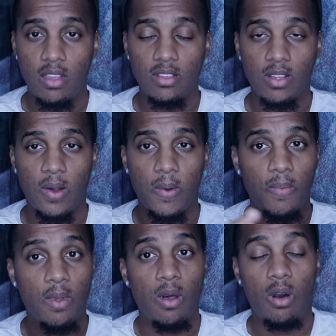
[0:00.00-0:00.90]

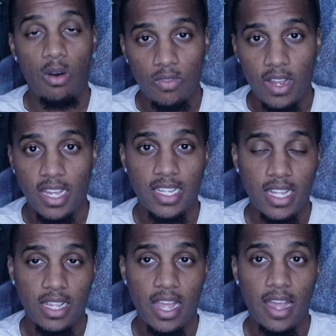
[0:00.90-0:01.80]
So hopefully I can
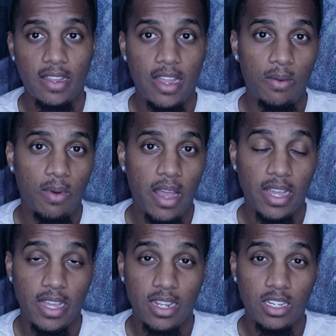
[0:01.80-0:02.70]
get that. That way
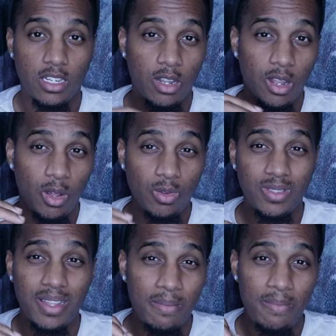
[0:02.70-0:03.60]
I can get as
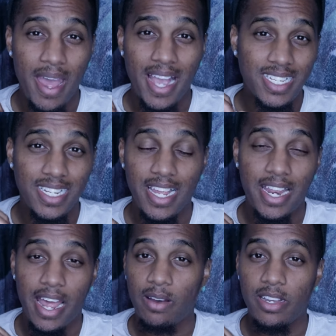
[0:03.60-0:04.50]
close to maxing
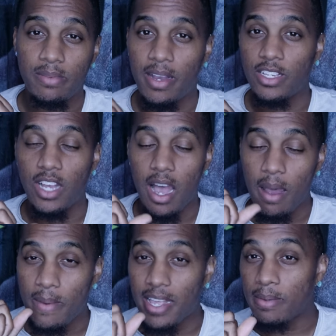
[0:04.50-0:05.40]
that out at my
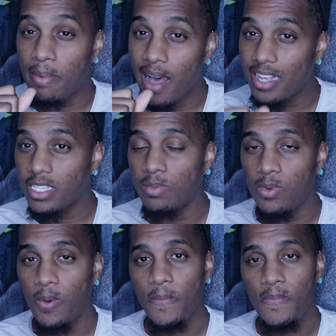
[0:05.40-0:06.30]
job as possible.